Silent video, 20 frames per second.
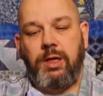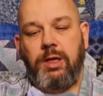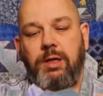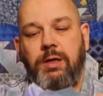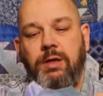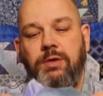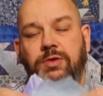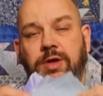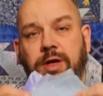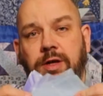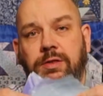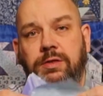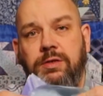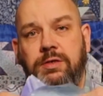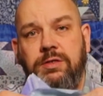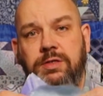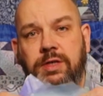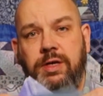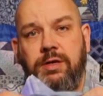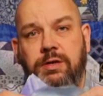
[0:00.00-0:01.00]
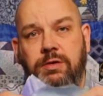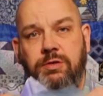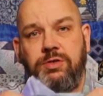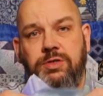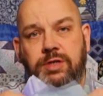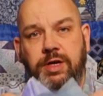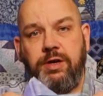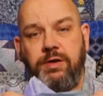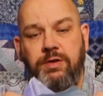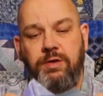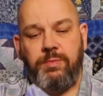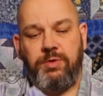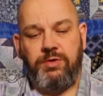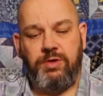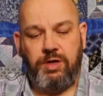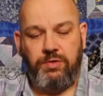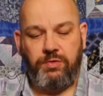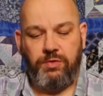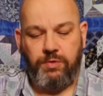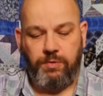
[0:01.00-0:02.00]
You take your second
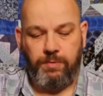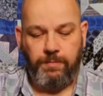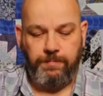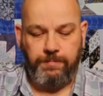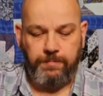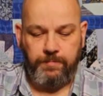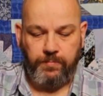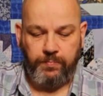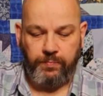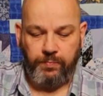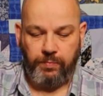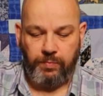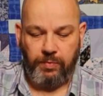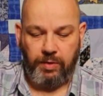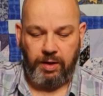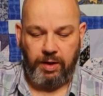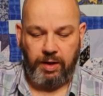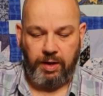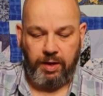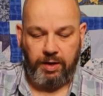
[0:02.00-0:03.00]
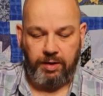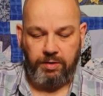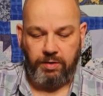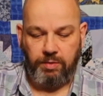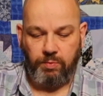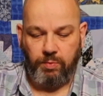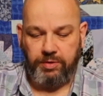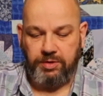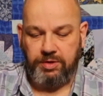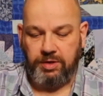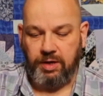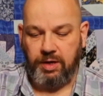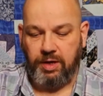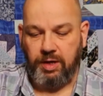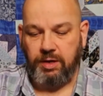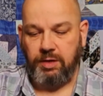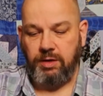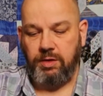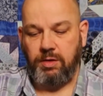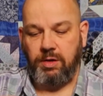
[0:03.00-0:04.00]
material, and once
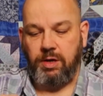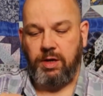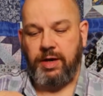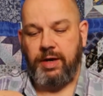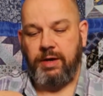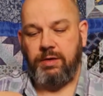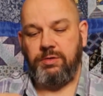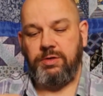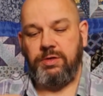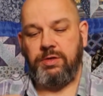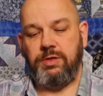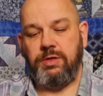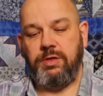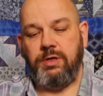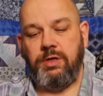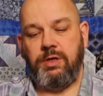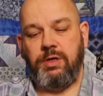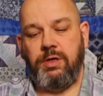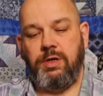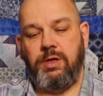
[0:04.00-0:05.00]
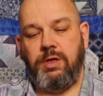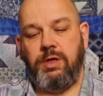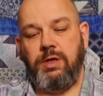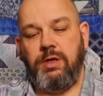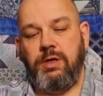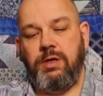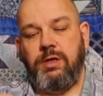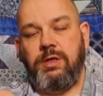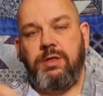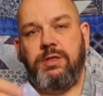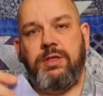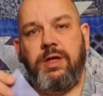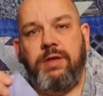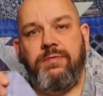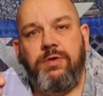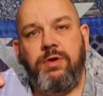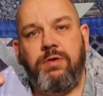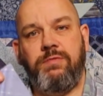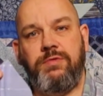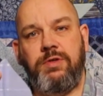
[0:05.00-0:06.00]
again you cut out
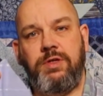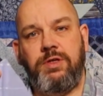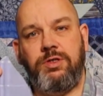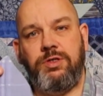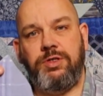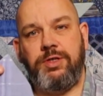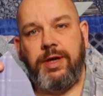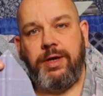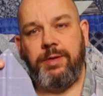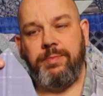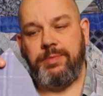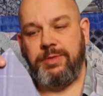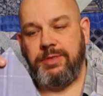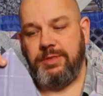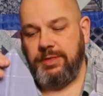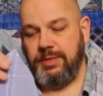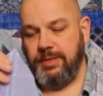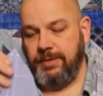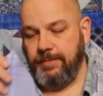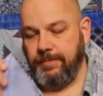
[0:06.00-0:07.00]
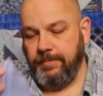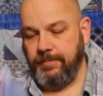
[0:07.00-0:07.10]
7 of these shapes,